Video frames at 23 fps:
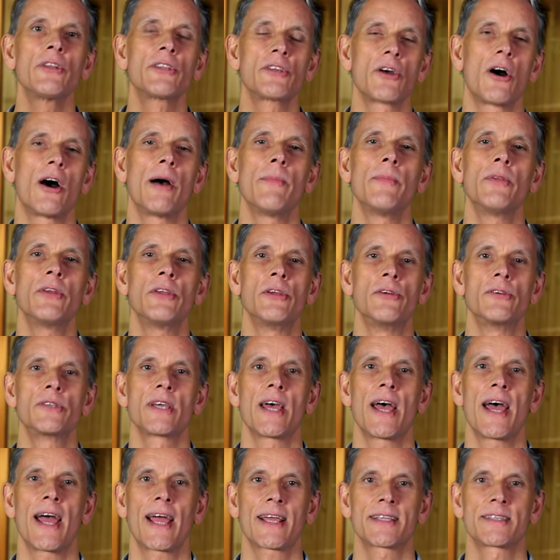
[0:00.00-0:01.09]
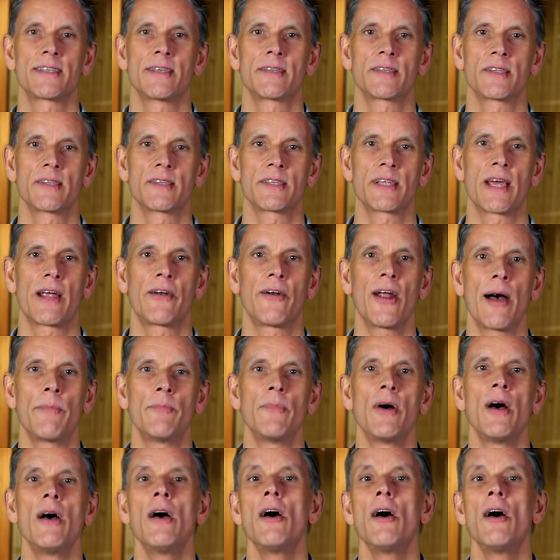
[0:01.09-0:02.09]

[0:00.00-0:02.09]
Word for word: time the user accesses our app